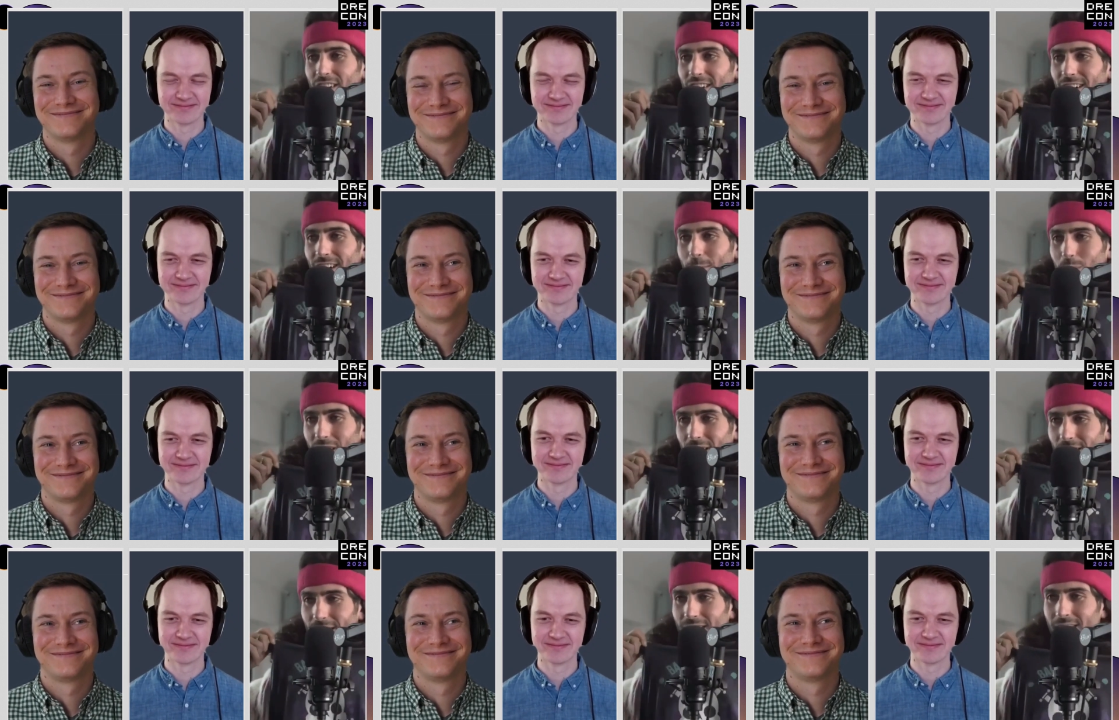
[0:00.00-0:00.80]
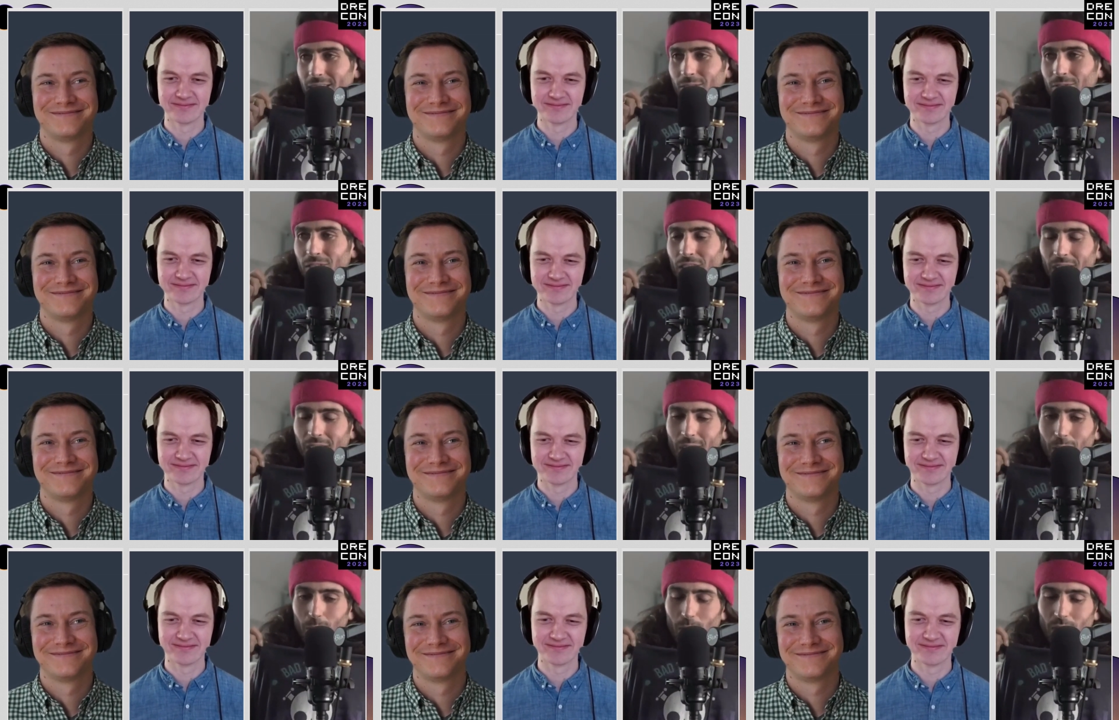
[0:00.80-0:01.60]
Speaker 1: I'm going to leave
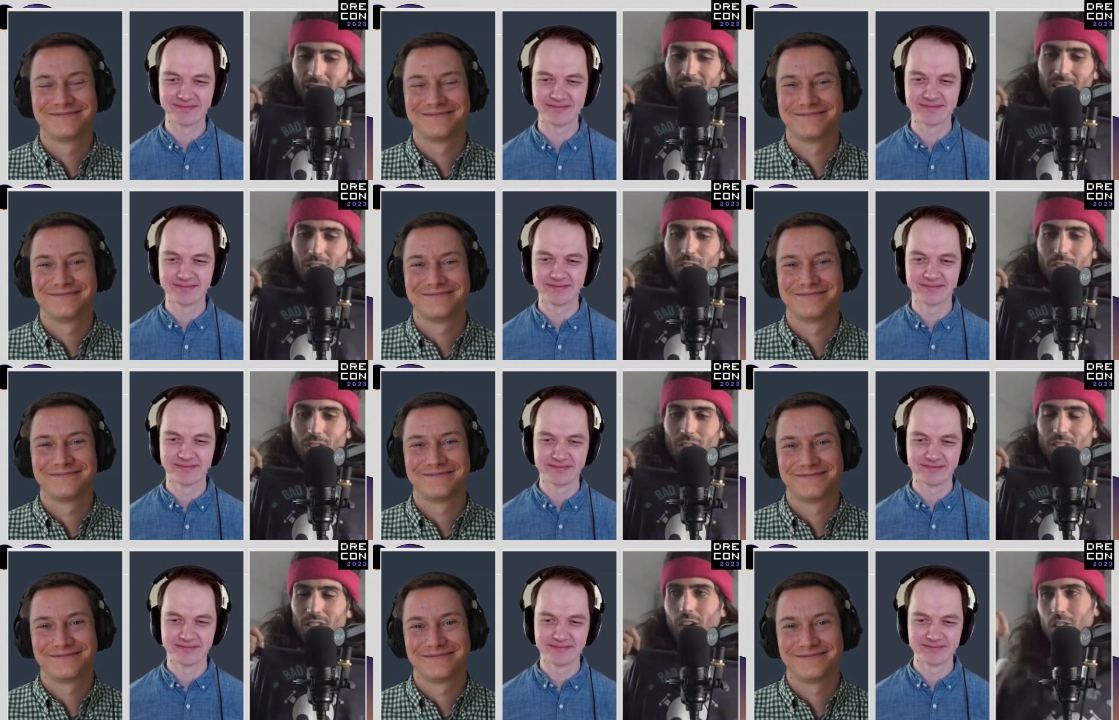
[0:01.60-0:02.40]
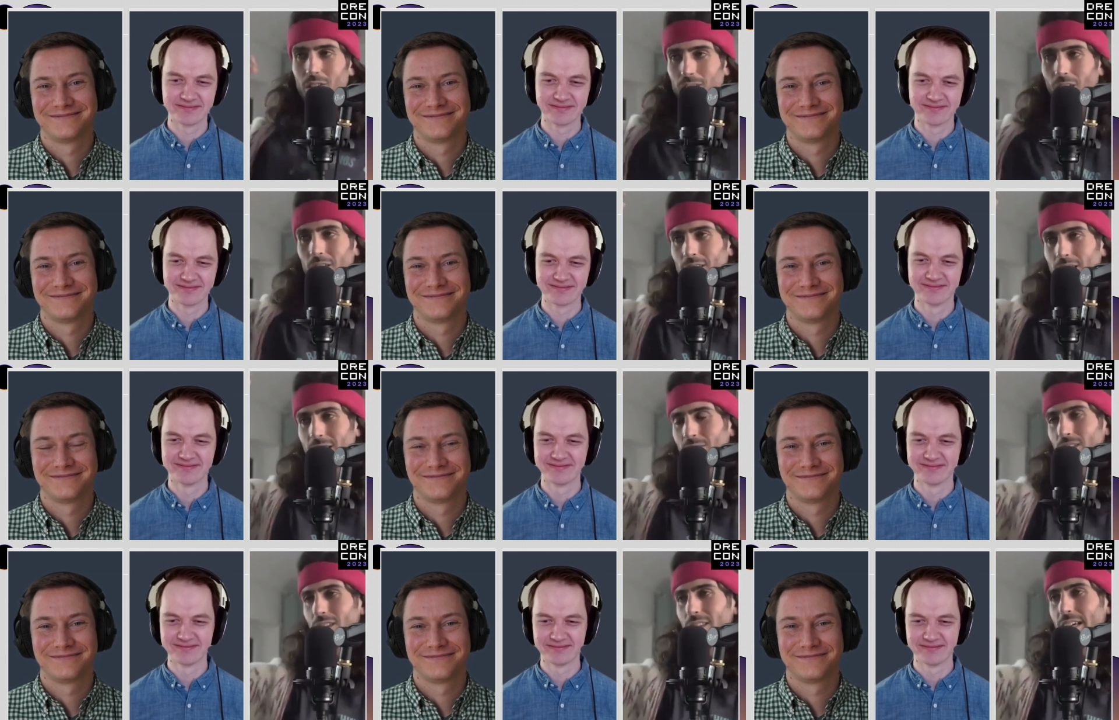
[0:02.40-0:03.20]
one of these shirts. I'll, I'll leave
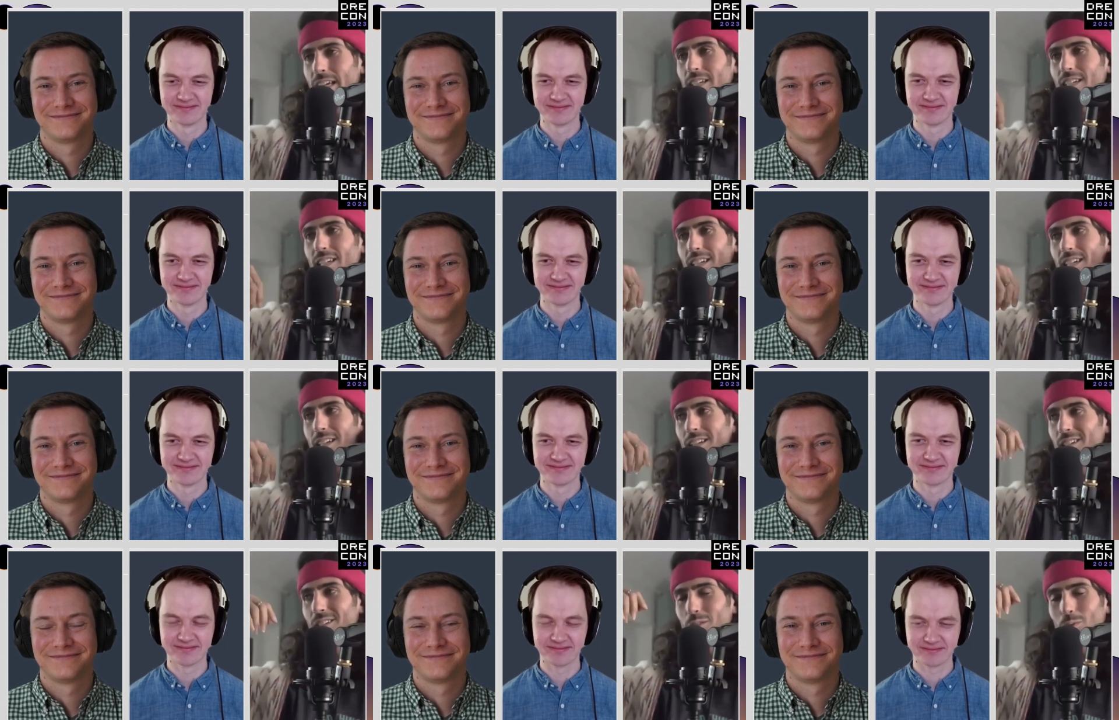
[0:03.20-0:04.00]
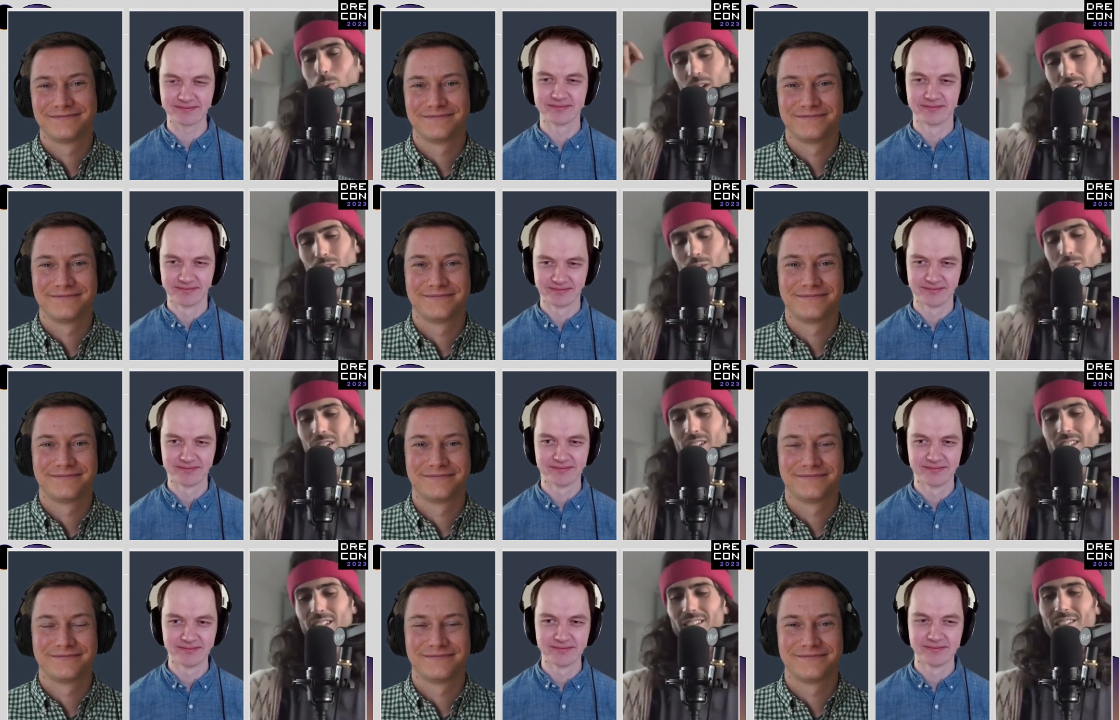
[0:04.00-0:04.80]
the link into where you can
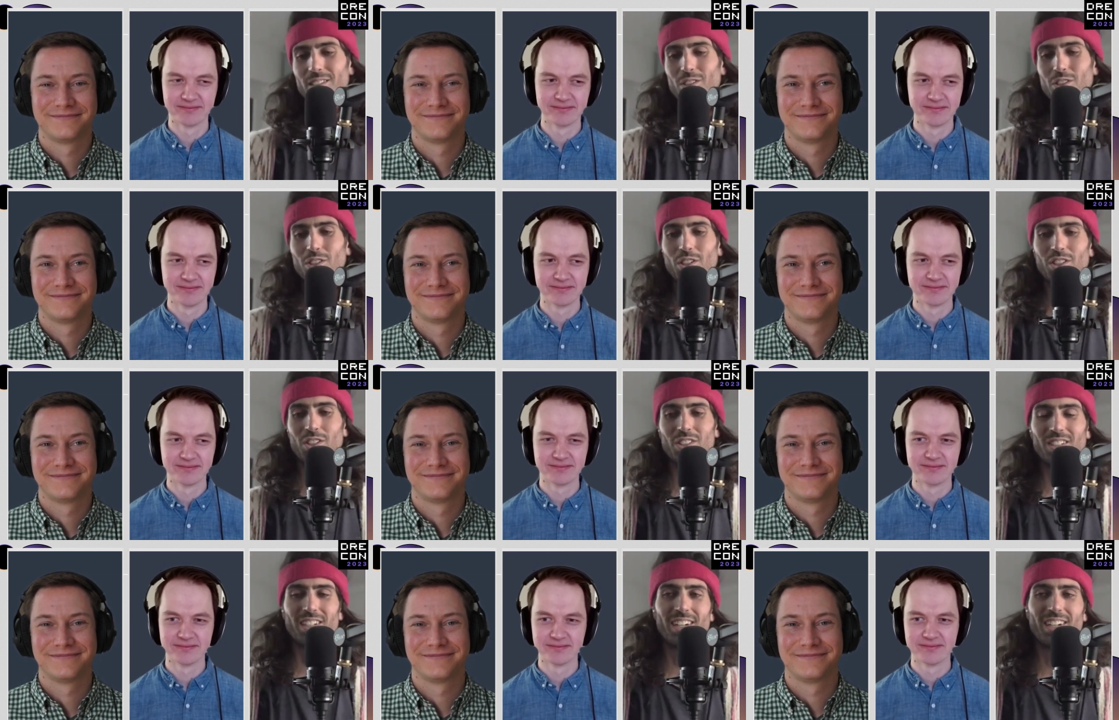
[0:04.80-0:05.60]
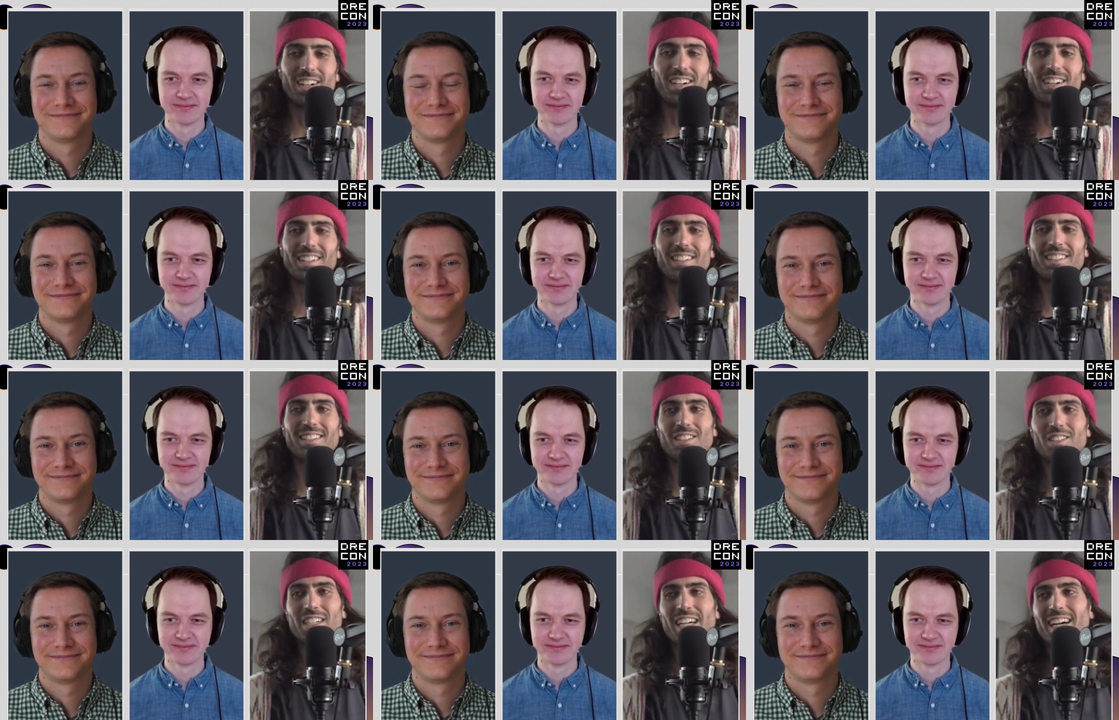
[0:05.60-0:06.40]
get this shirt uh, in the
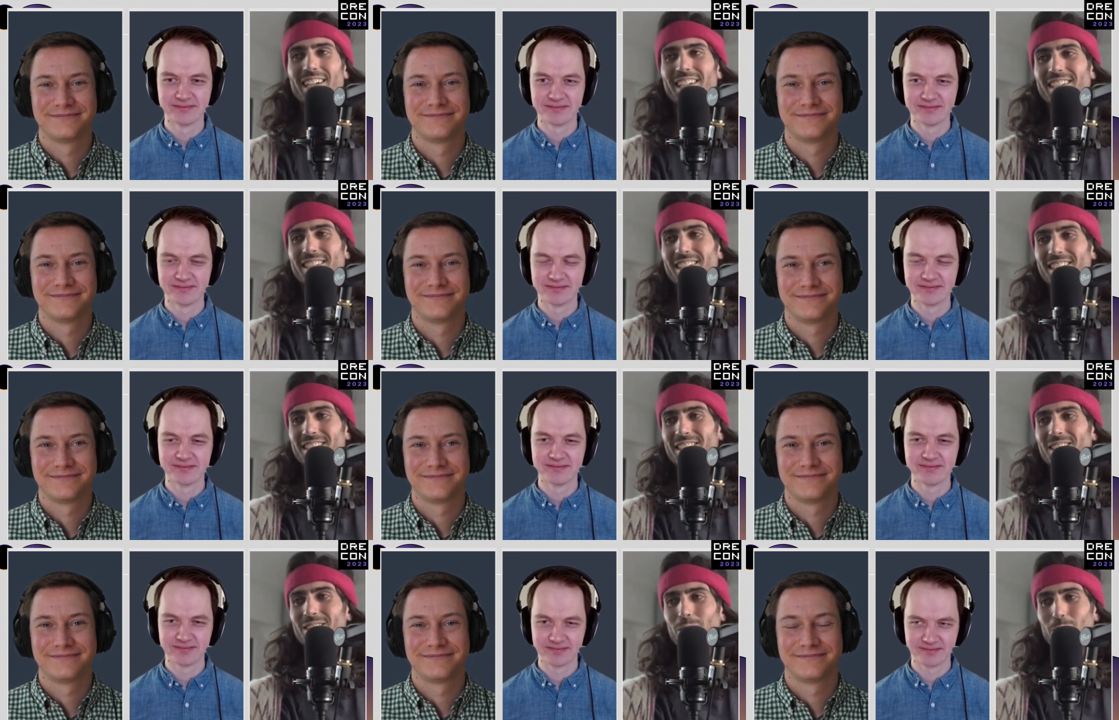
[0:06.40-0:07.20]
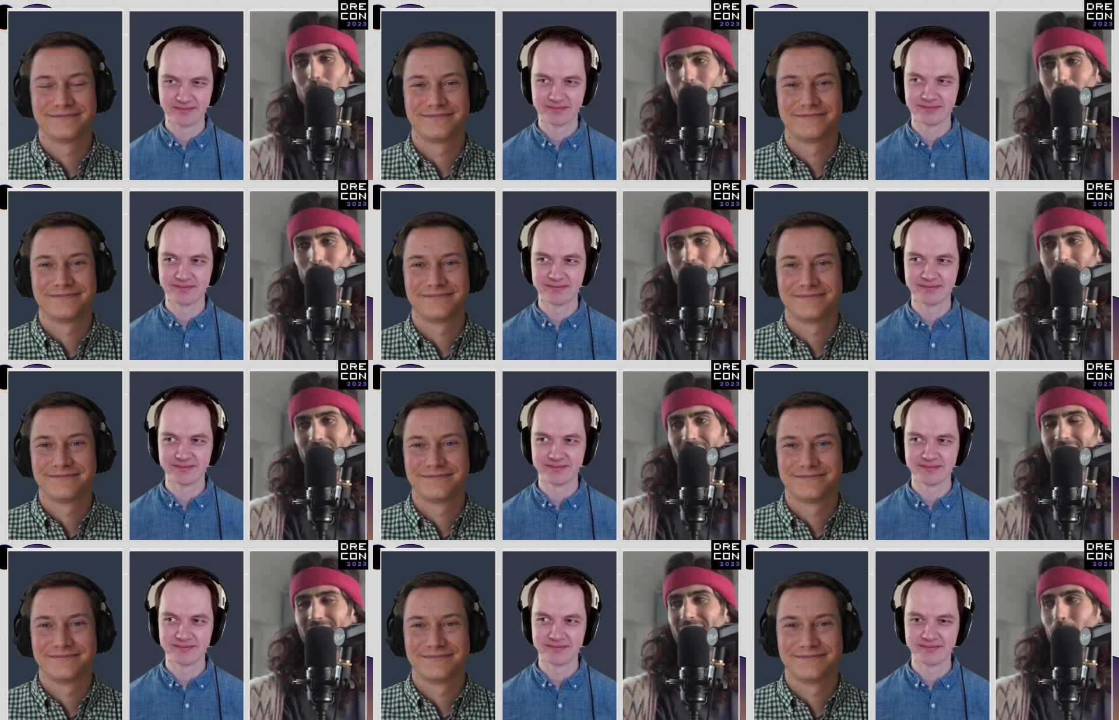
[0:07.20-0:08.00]
chat because I see some people are saying
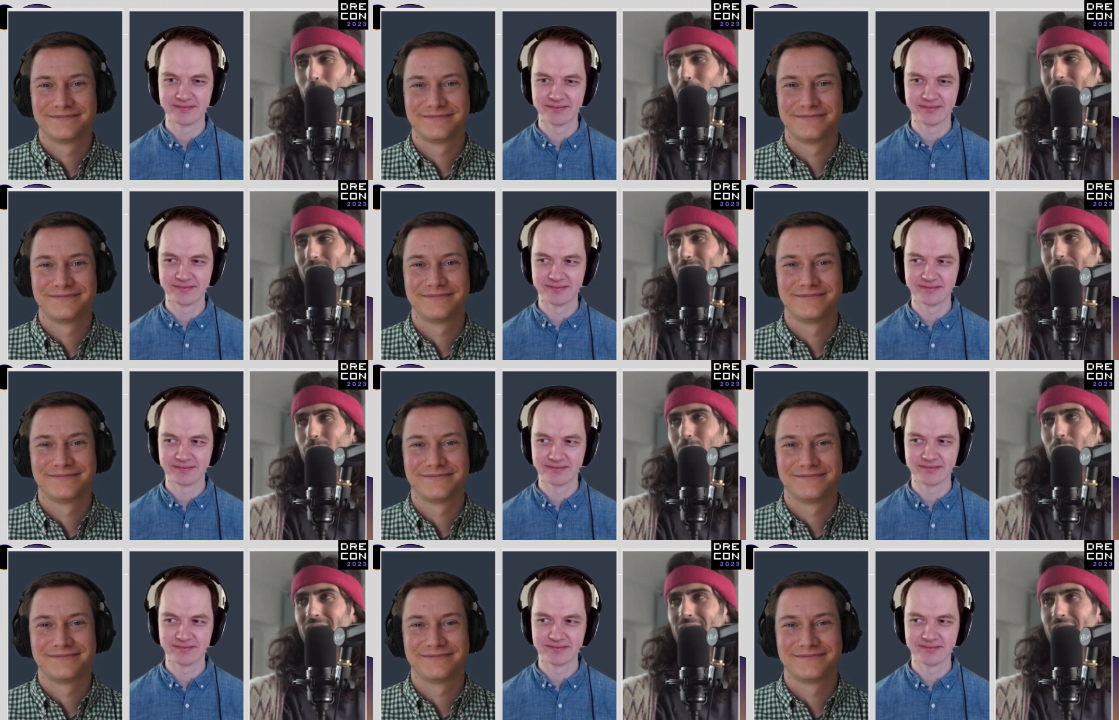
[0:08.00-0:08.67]
that they want some.